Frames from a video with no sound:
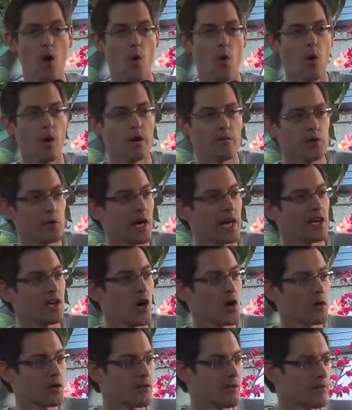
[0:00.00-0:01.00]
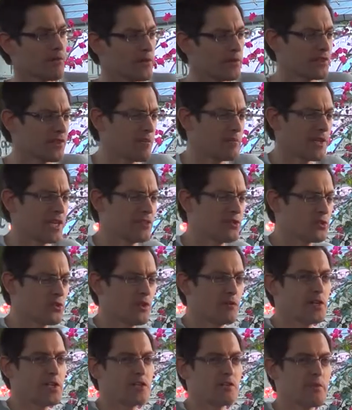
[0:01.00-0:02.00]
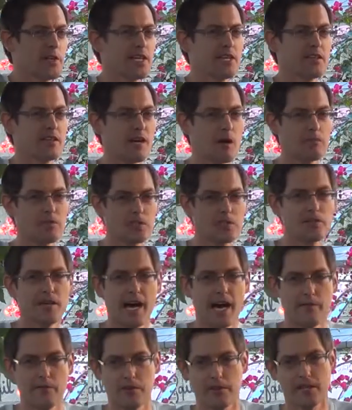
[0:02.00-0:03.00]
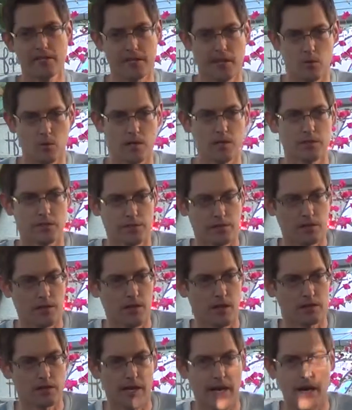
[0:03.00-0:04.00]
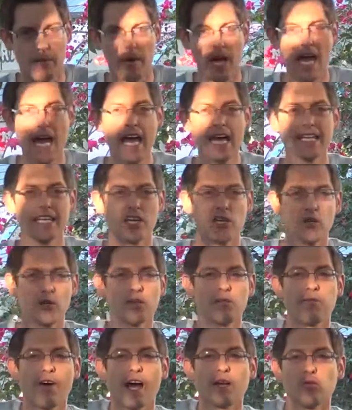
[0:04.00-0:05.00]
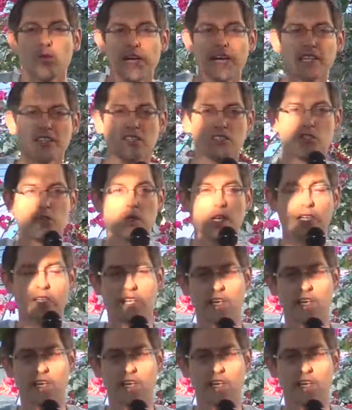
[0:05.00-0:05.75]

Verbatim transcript: Or if you get known for something as trivial as being a dumpster diver, as I was for a long time, that you can find reasons to